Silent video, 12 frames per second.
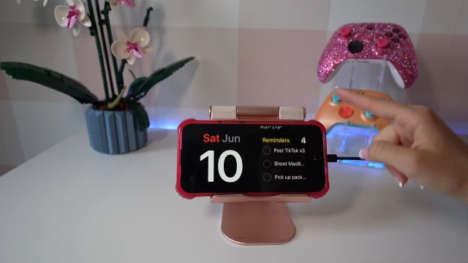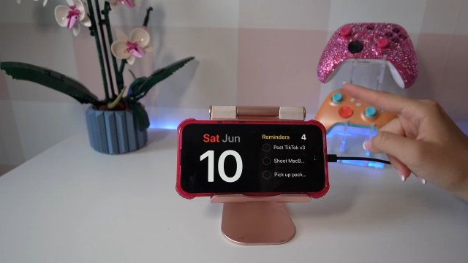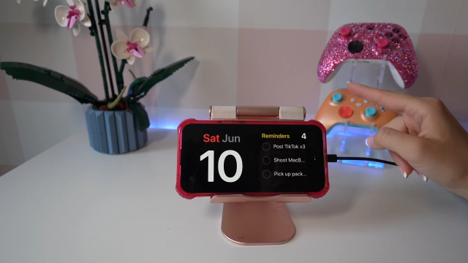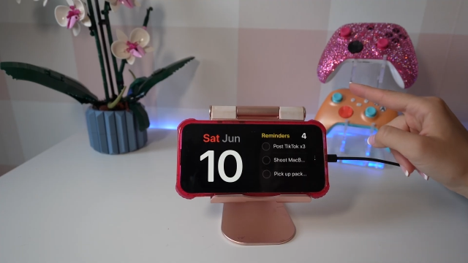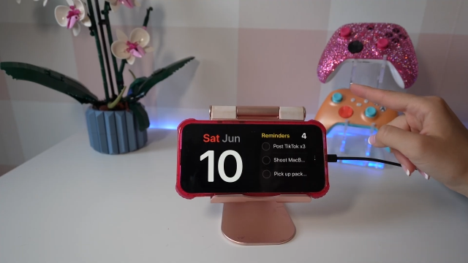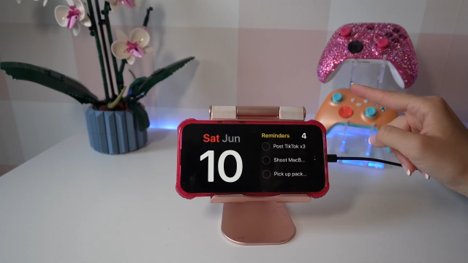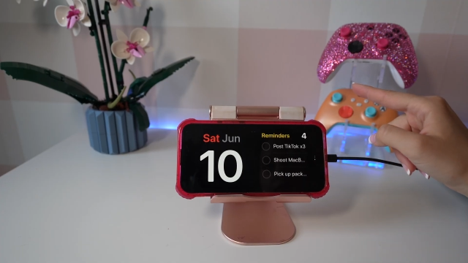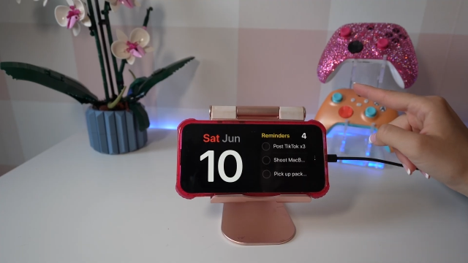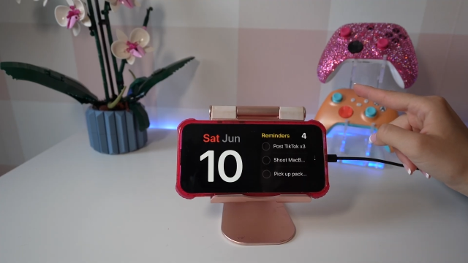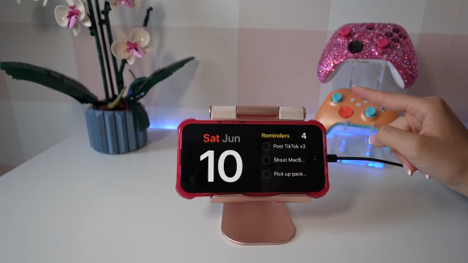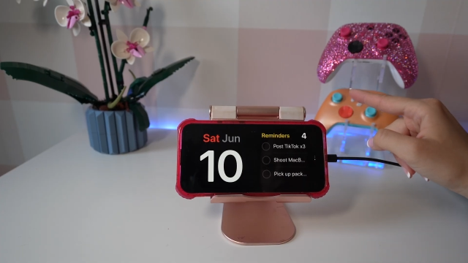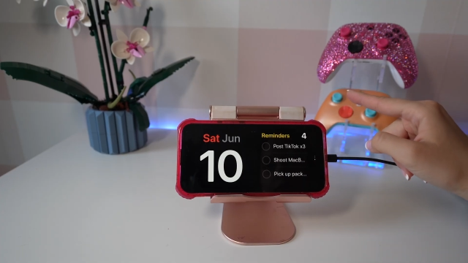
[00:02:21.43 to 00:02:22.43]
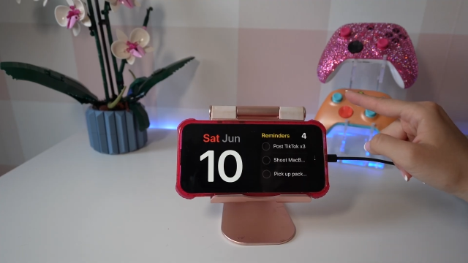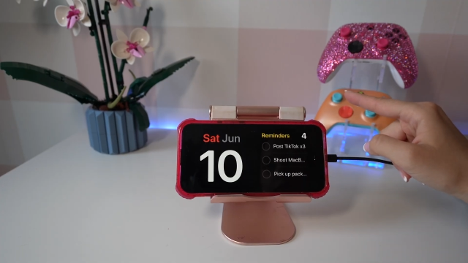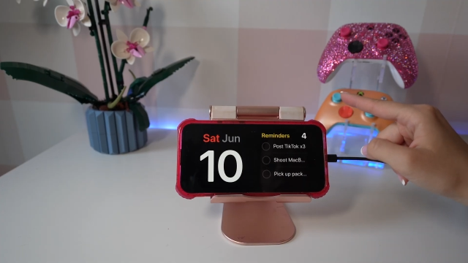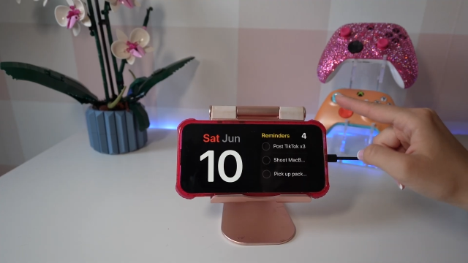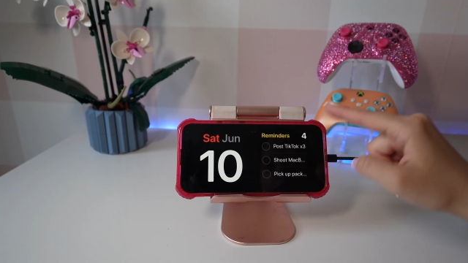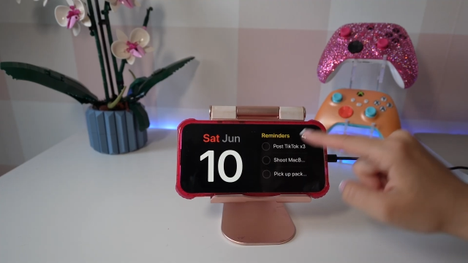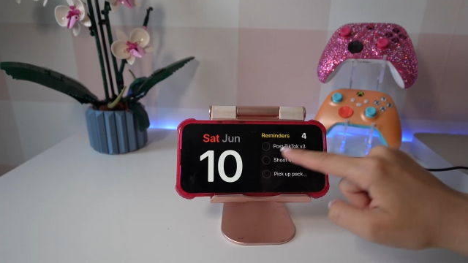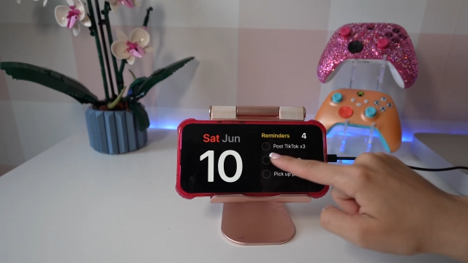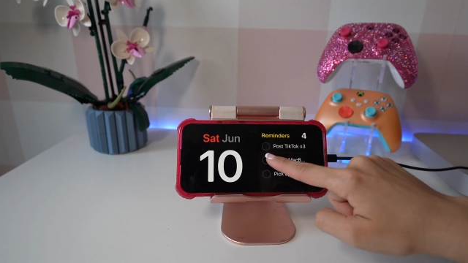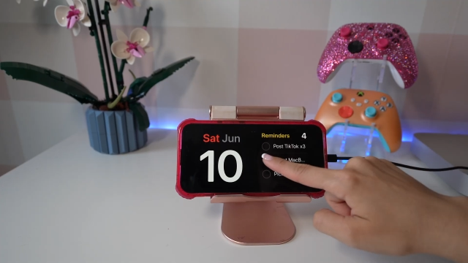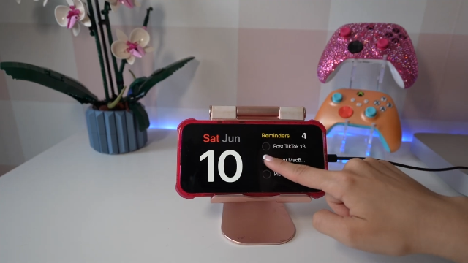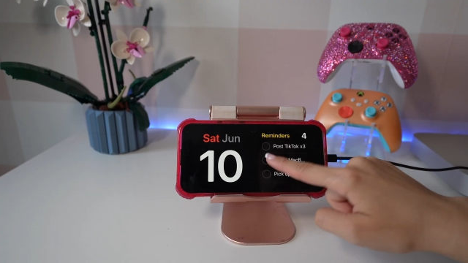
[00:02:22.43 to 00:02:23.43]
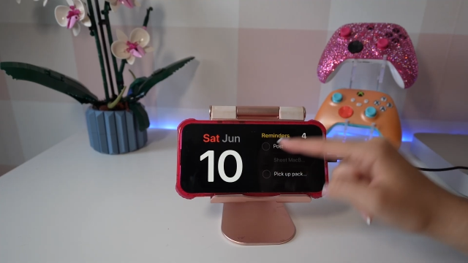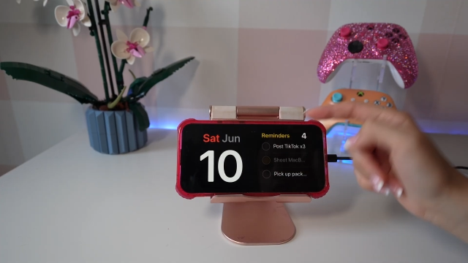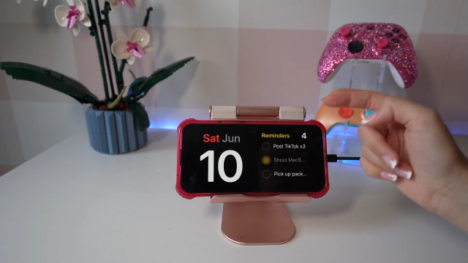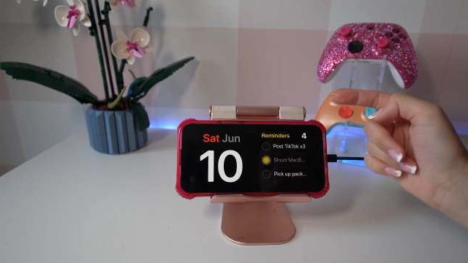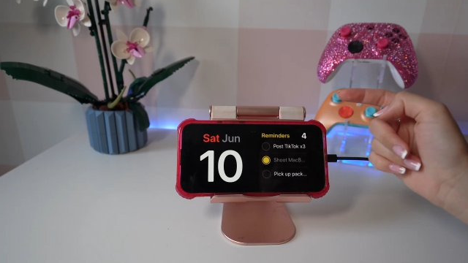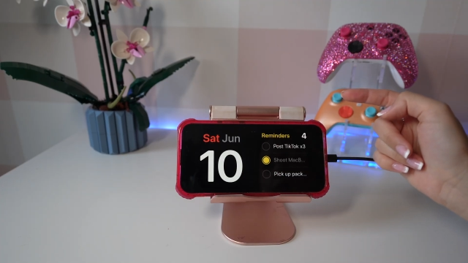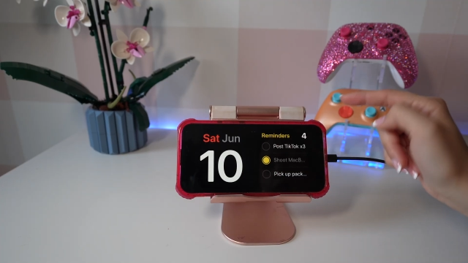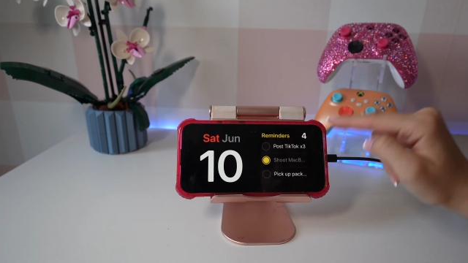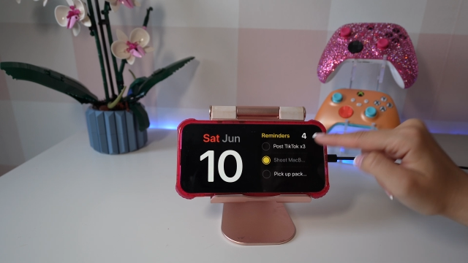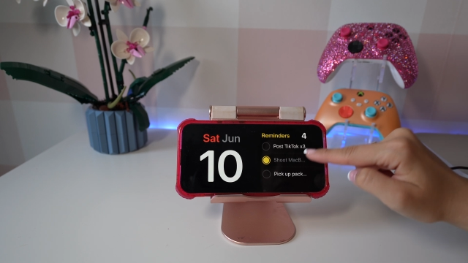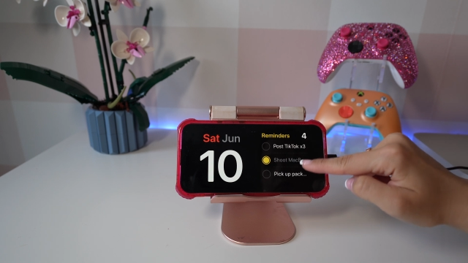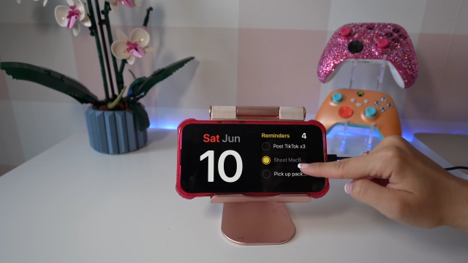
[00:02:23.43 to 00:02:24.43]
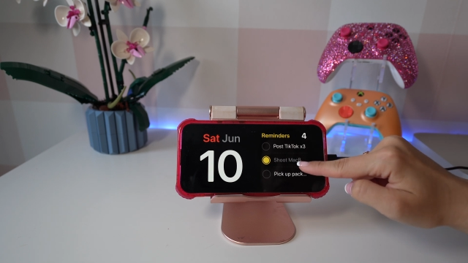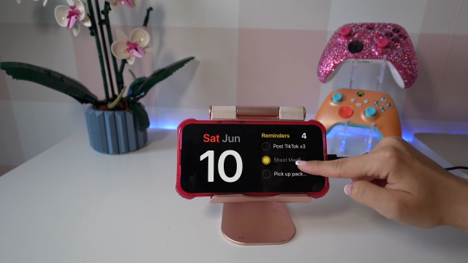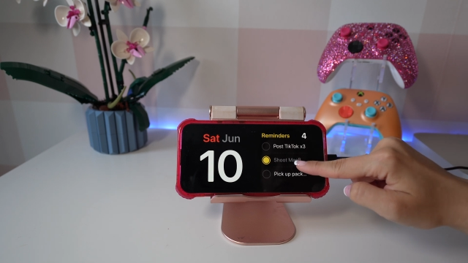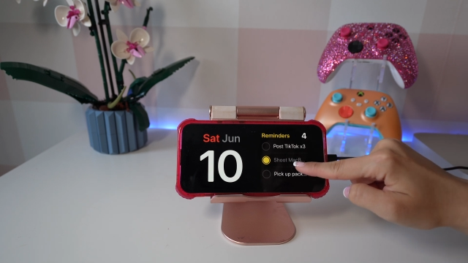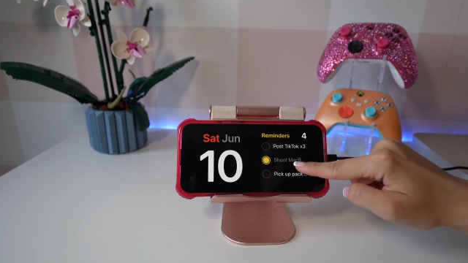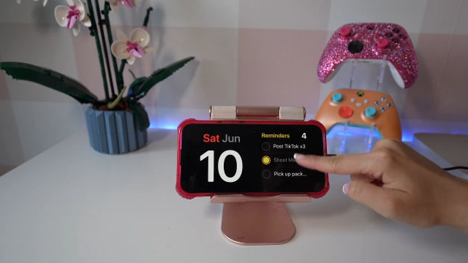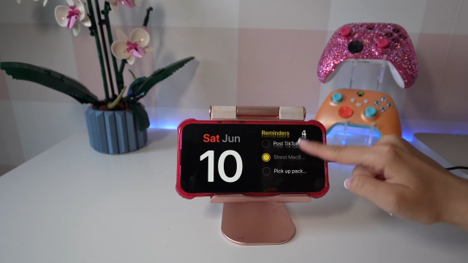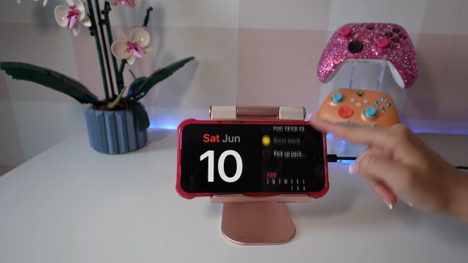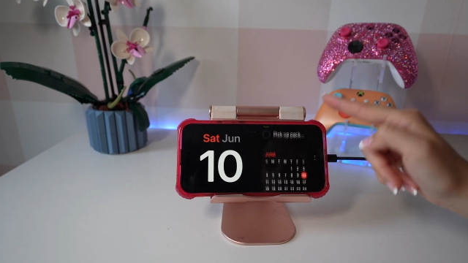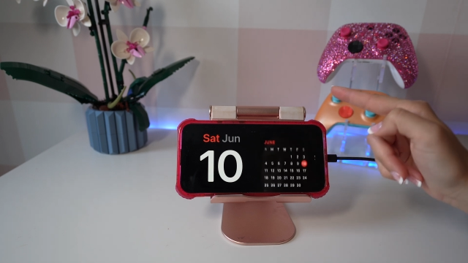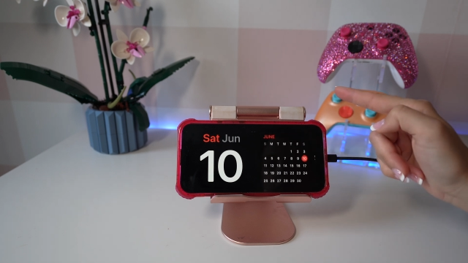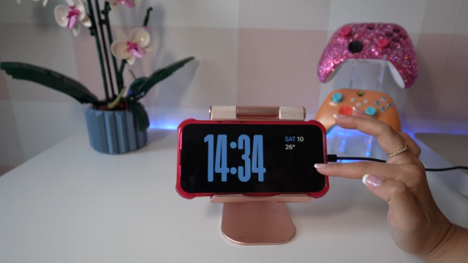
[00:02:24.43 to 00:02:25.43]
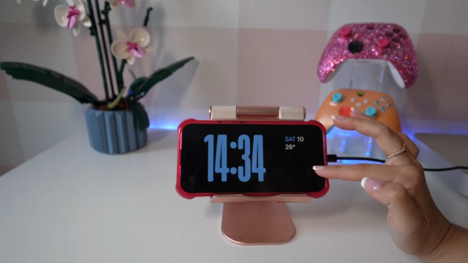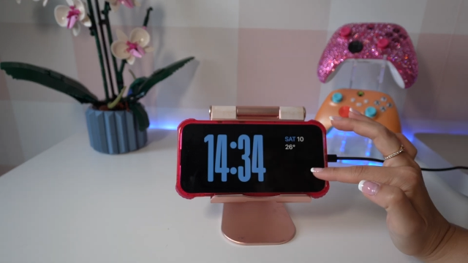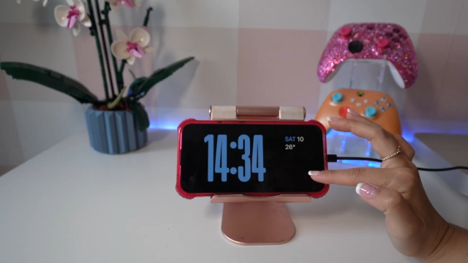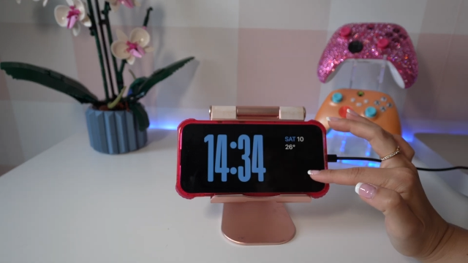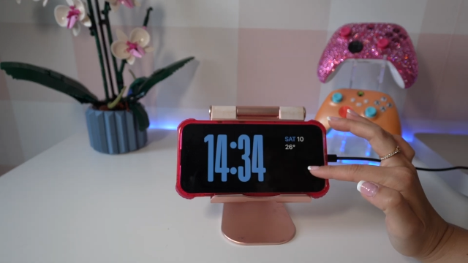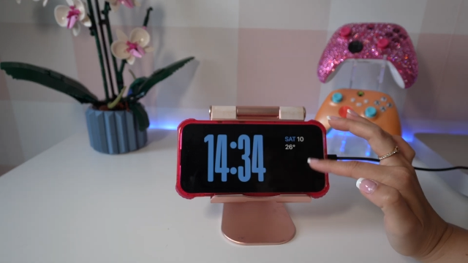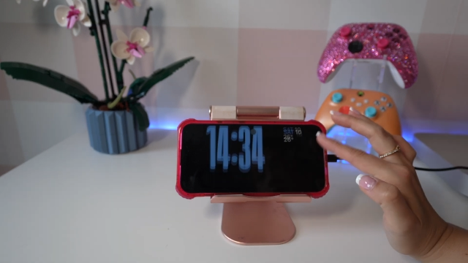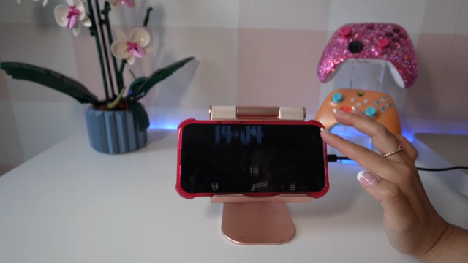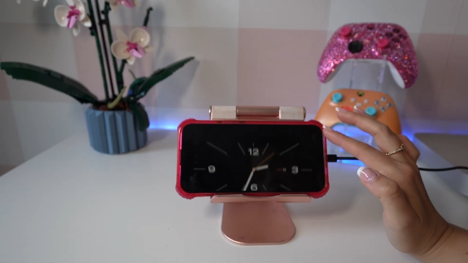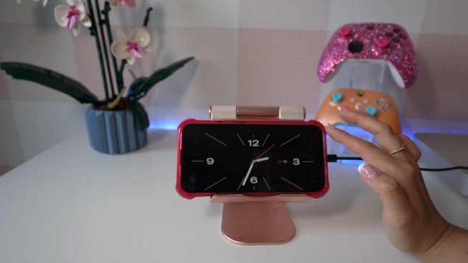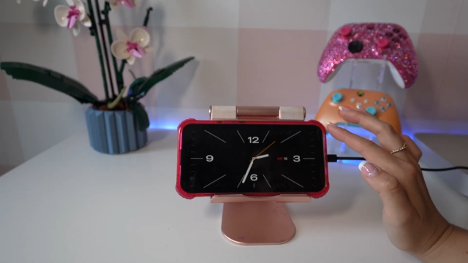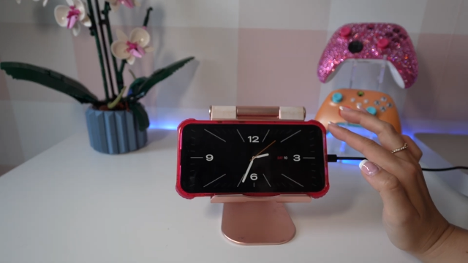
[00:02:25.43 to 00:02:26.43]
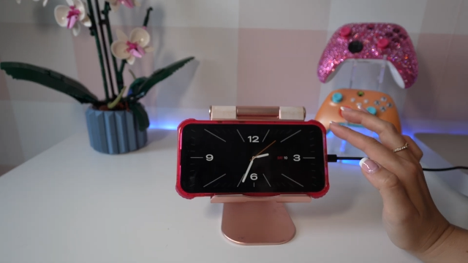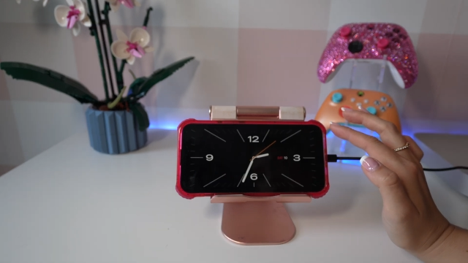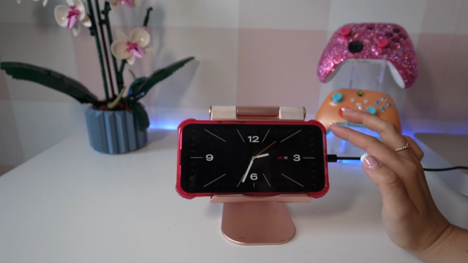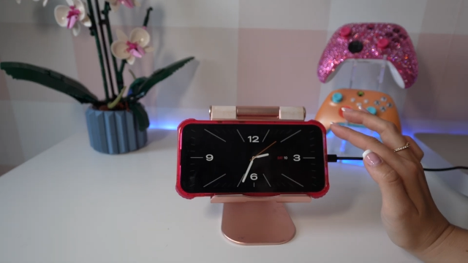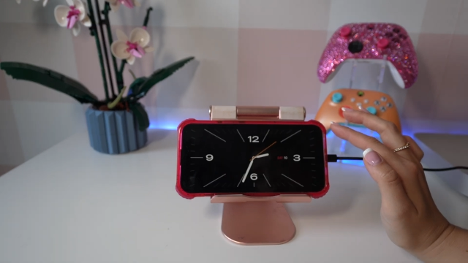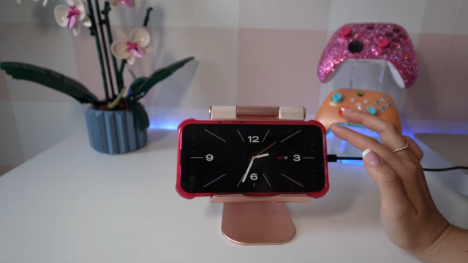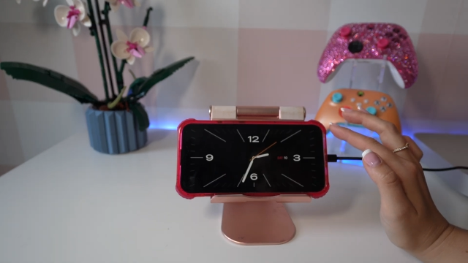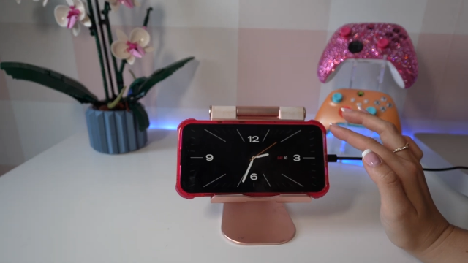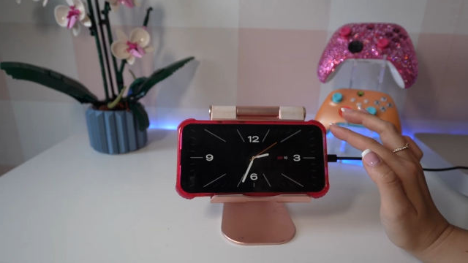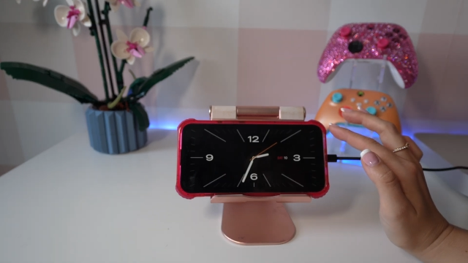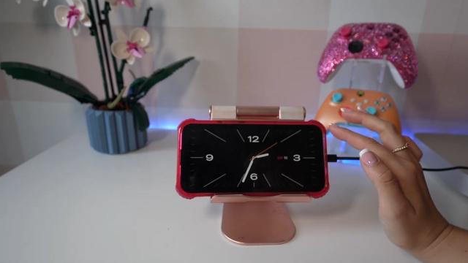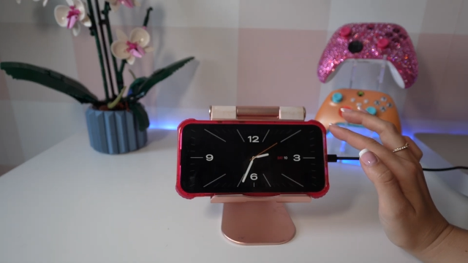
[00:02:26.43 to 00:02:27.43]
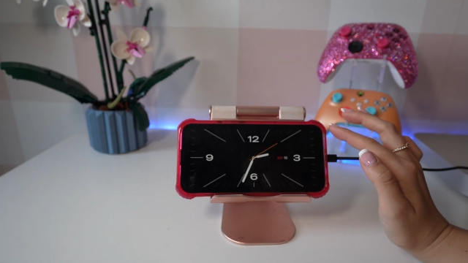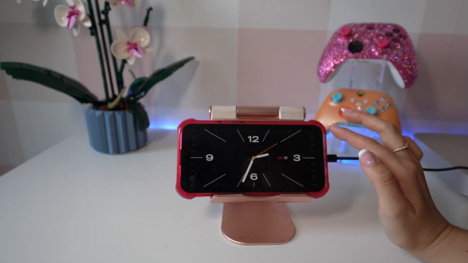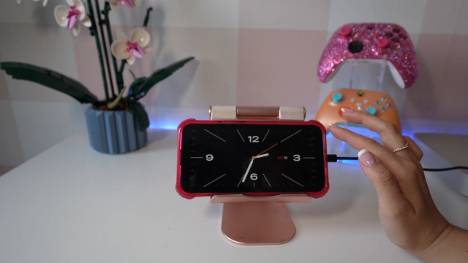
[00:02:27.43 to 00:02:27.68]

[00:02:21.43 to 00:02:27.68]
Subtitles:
Nobody's mouth can be seen.